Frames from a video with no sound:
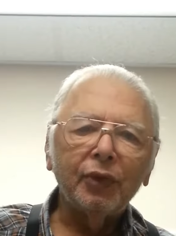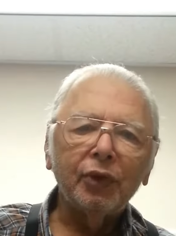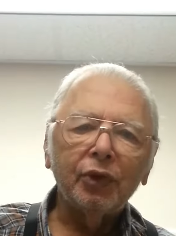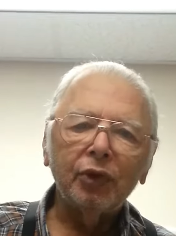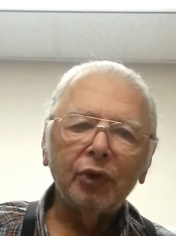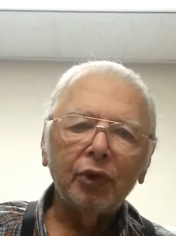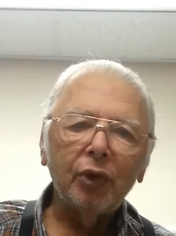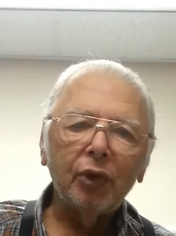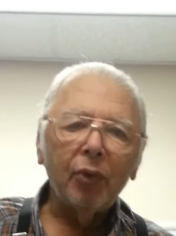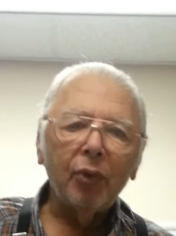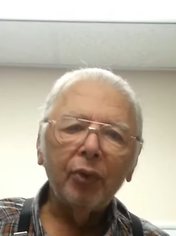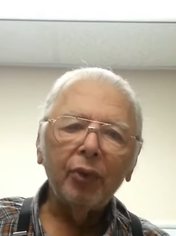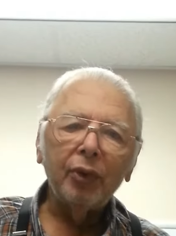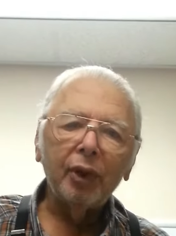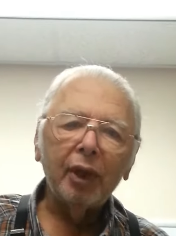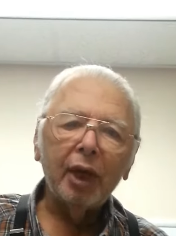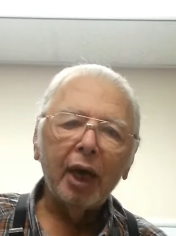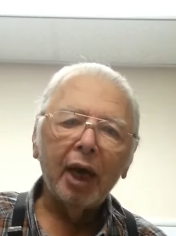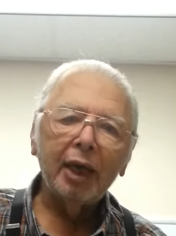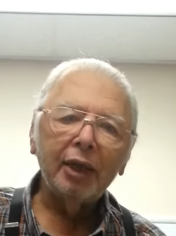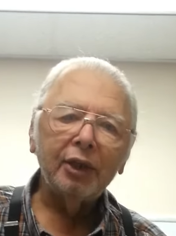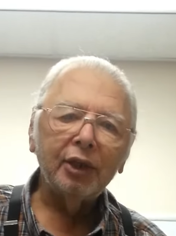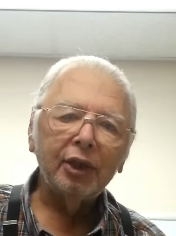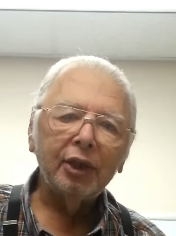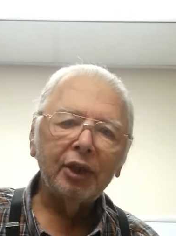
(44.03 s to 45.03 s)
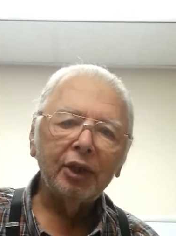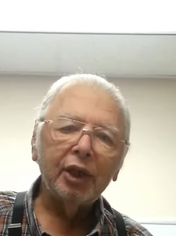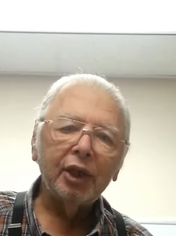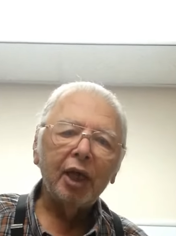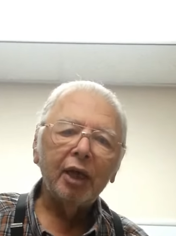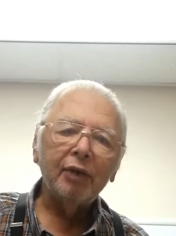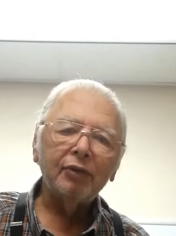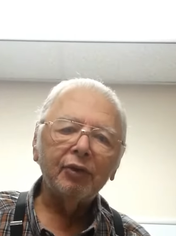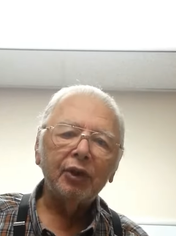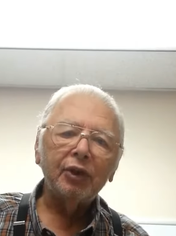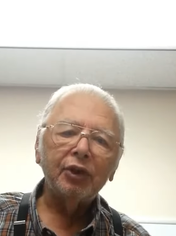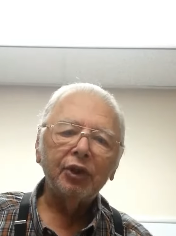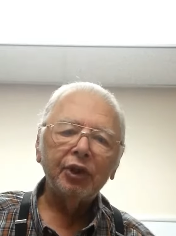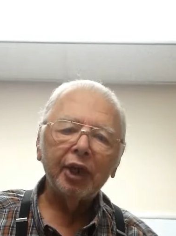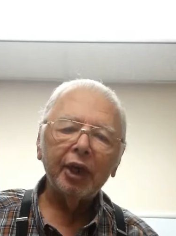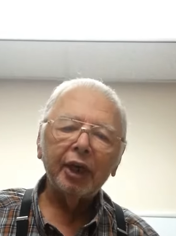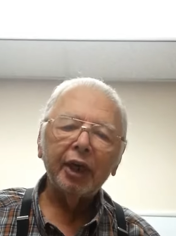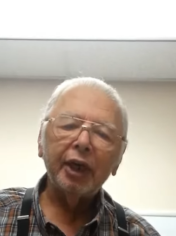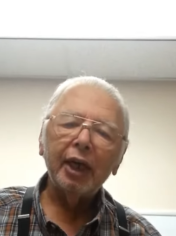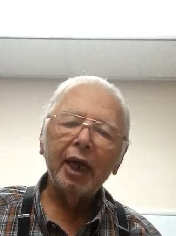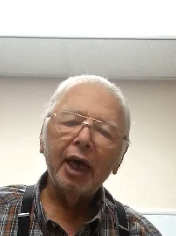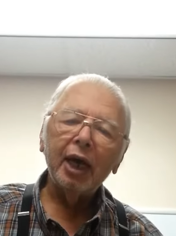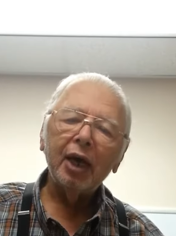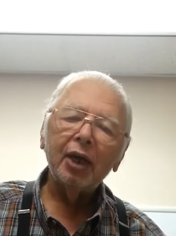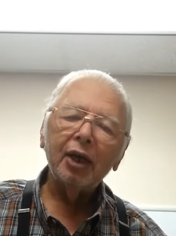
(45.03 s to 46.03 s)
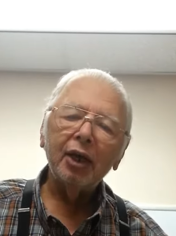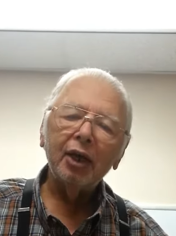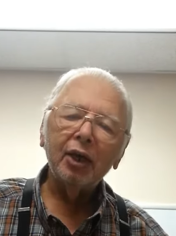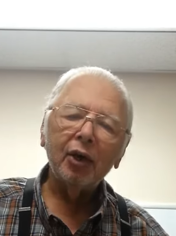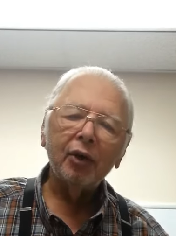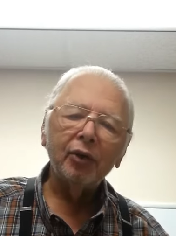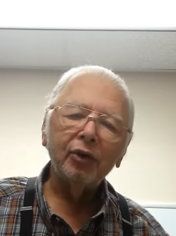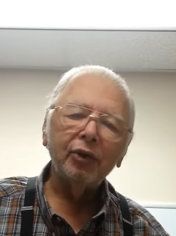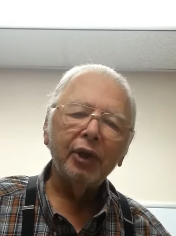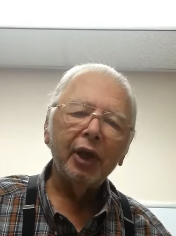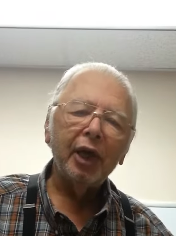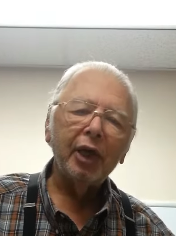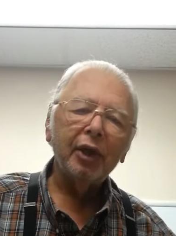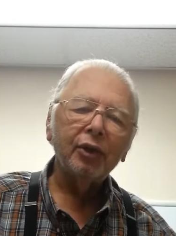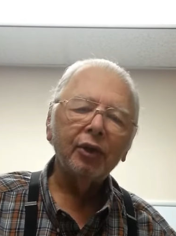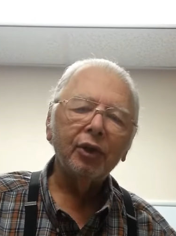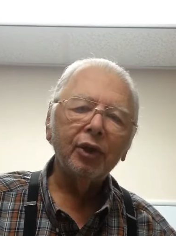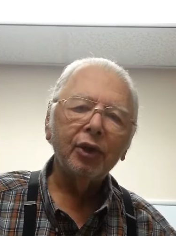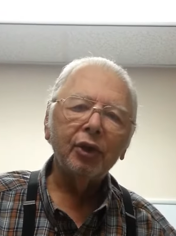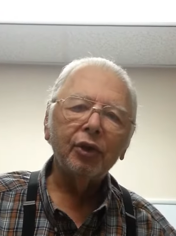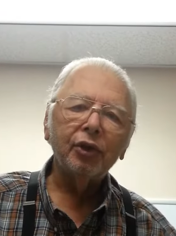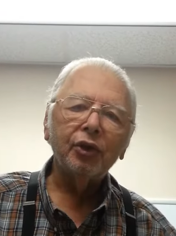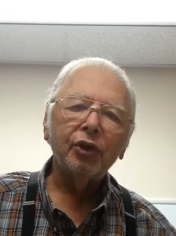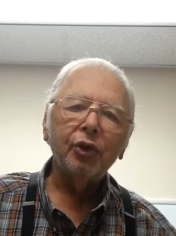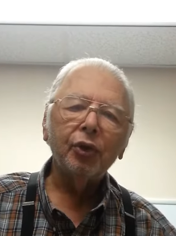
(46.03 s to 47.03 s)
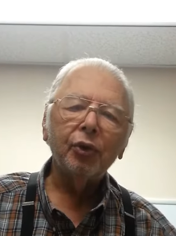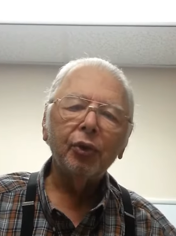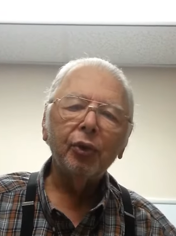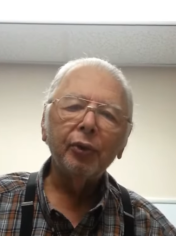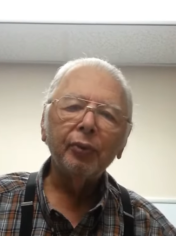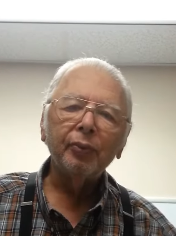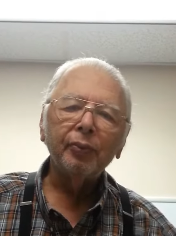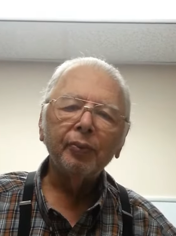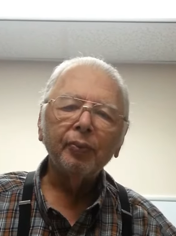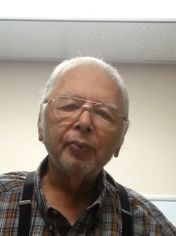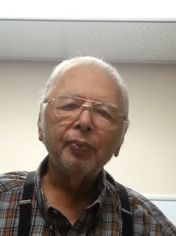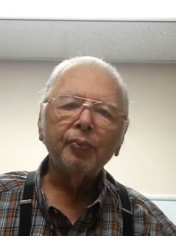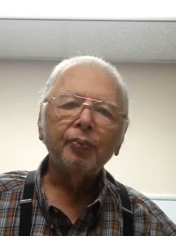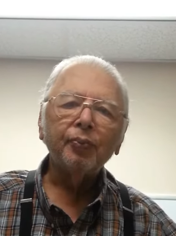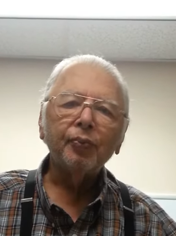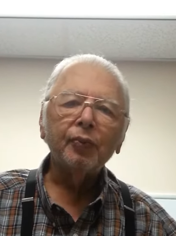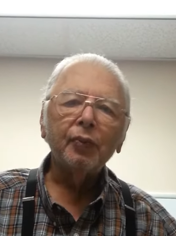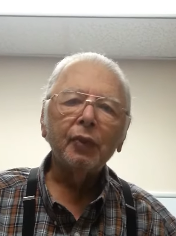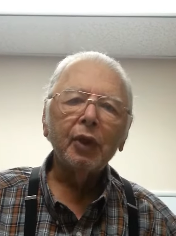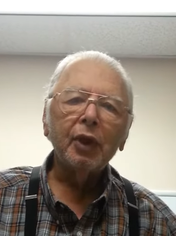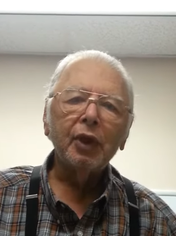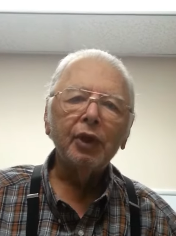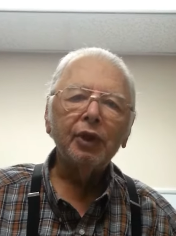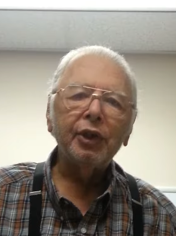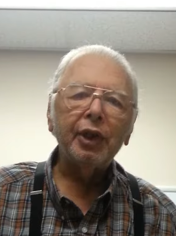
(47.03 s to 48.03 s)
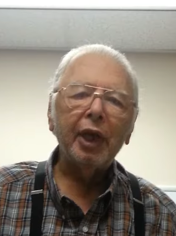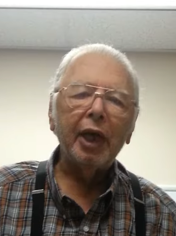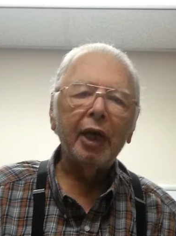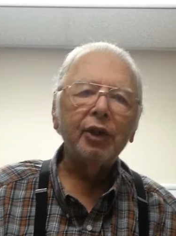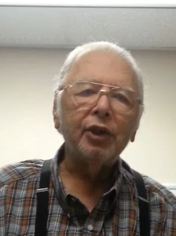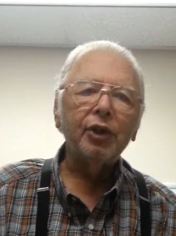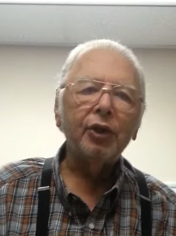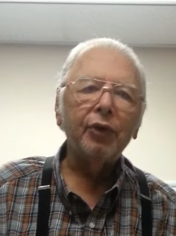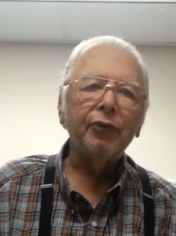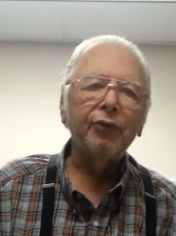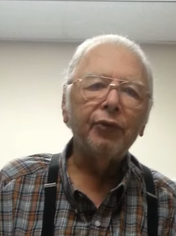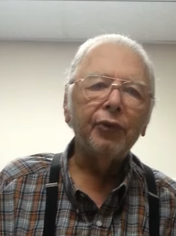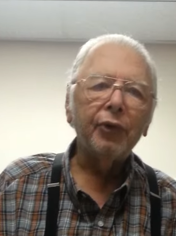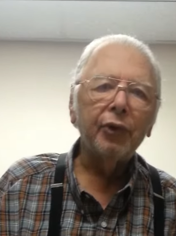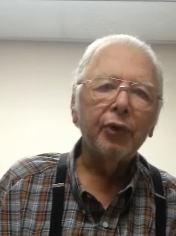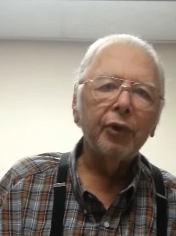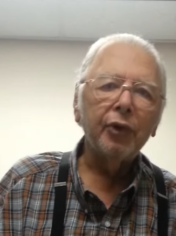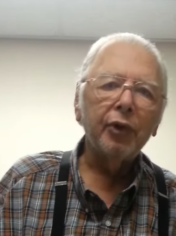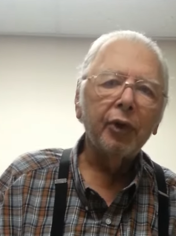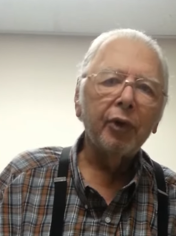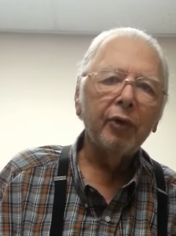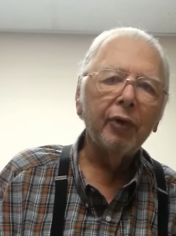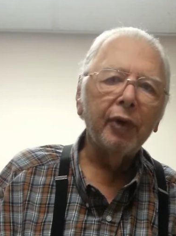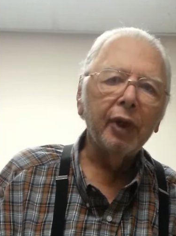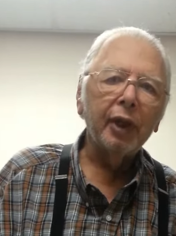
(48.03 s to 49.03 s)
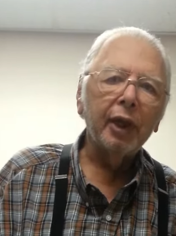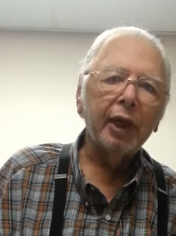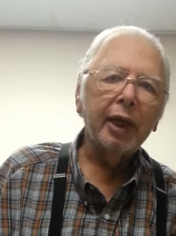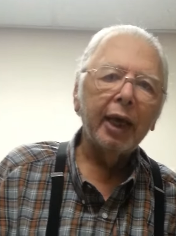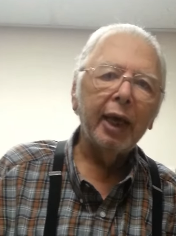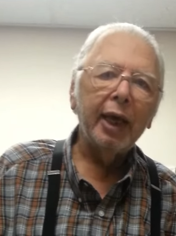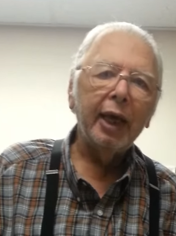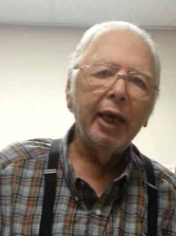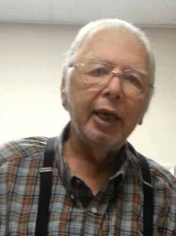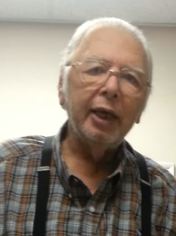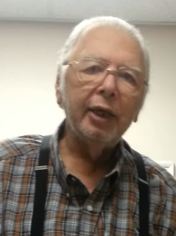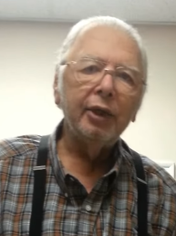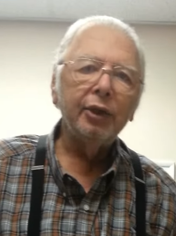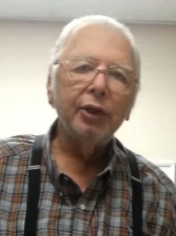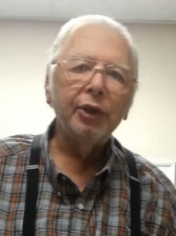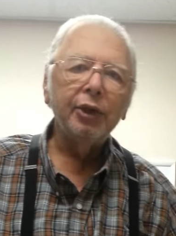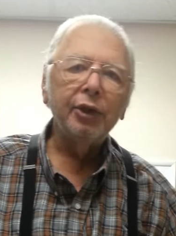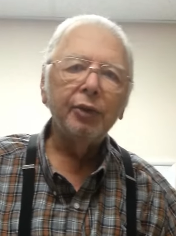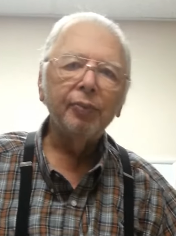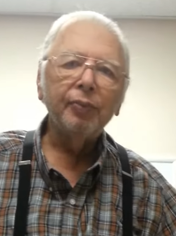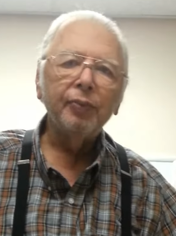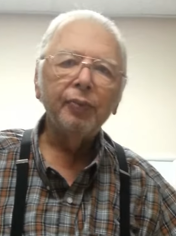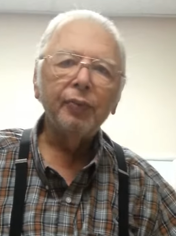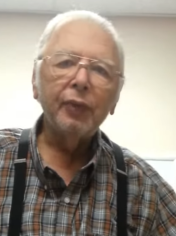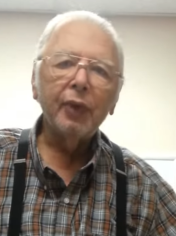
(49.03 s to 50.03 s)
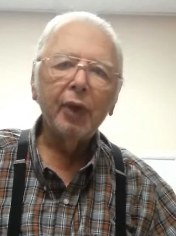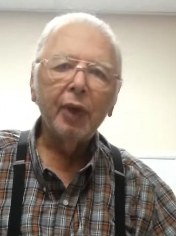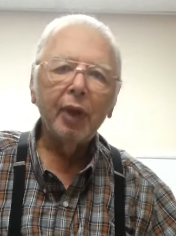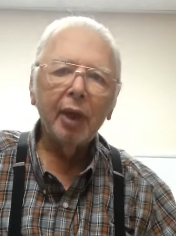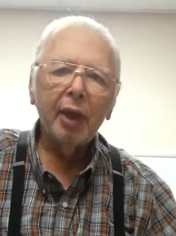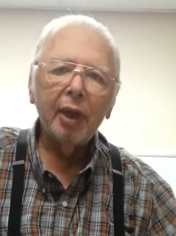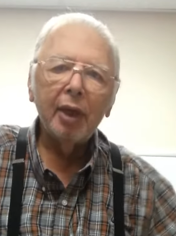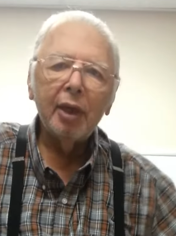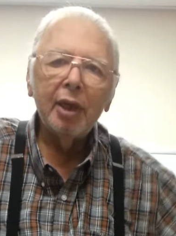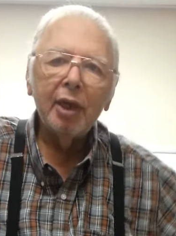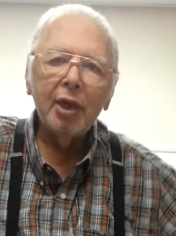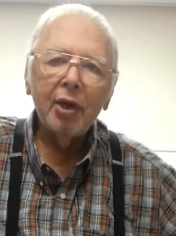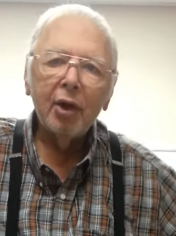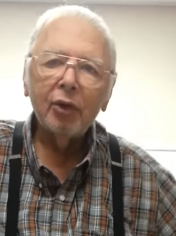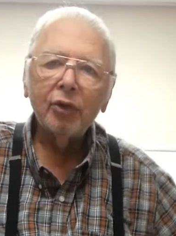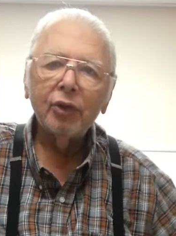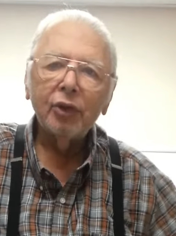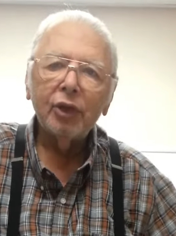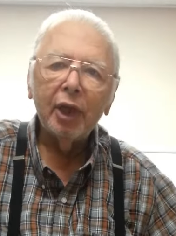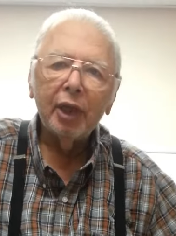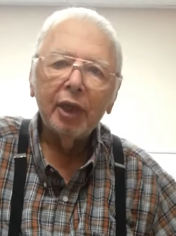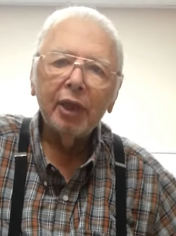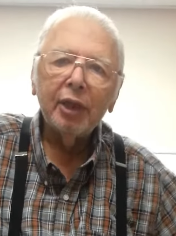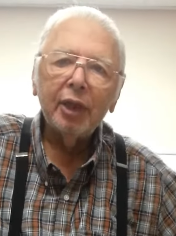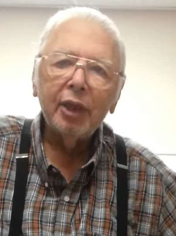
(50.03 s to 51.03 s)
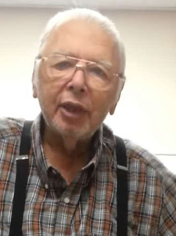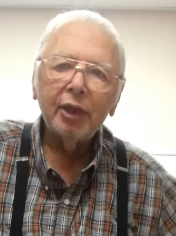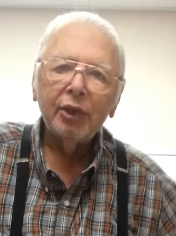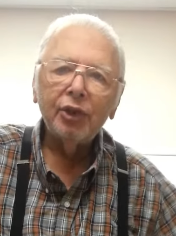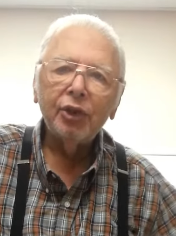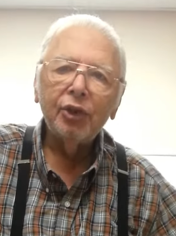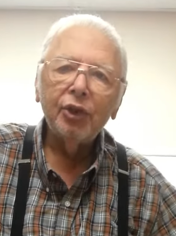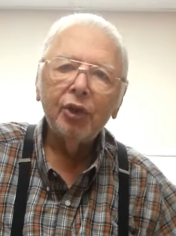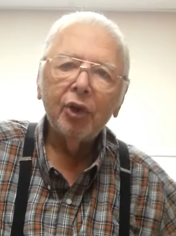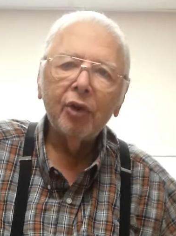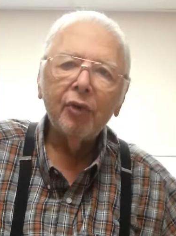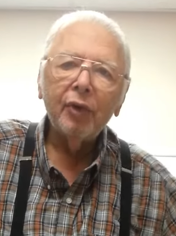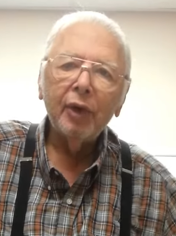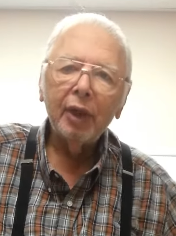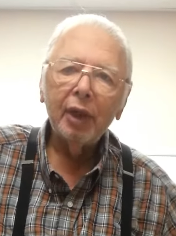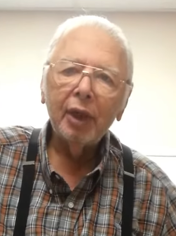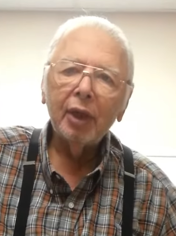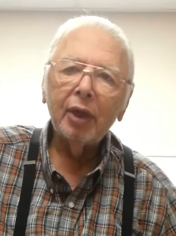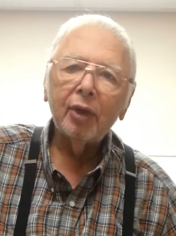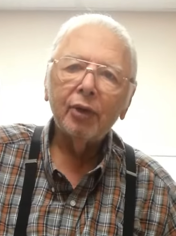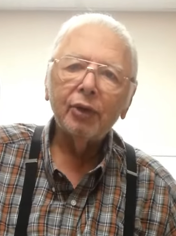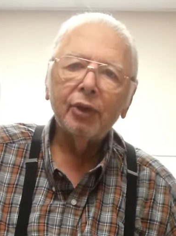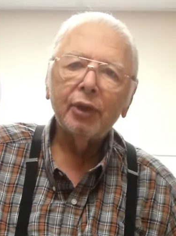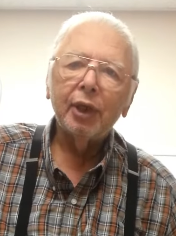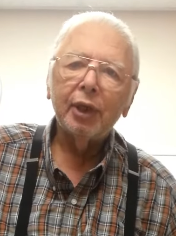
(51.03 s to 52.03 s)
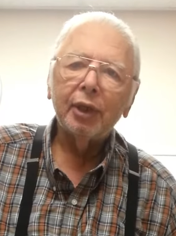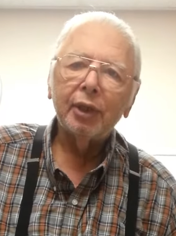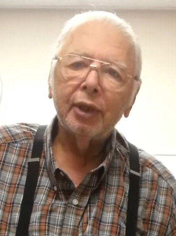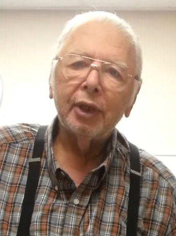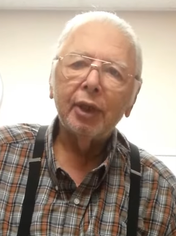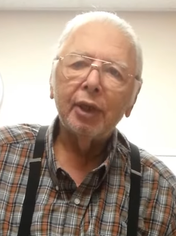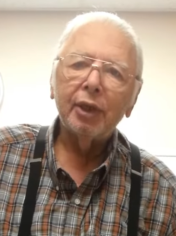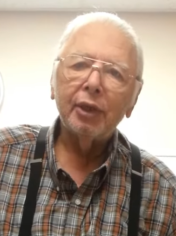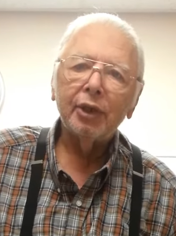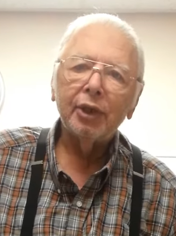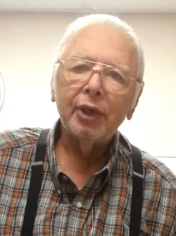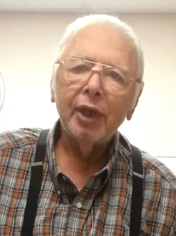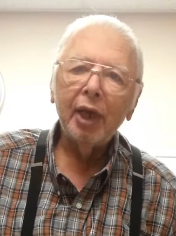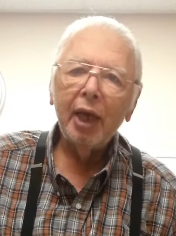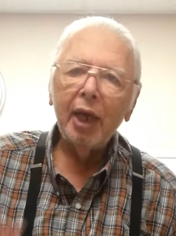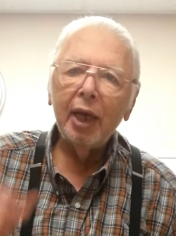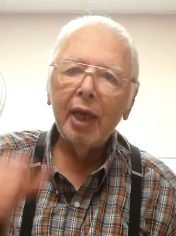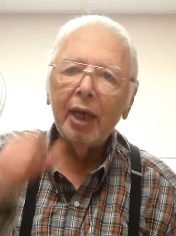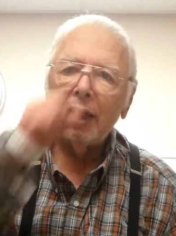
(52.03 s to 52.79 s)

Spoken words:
So the guy says, I'll have to check it out. He goes down to the zoo, stands in front of the gorilla cage, and he goes like this, and the gorilla goes like this.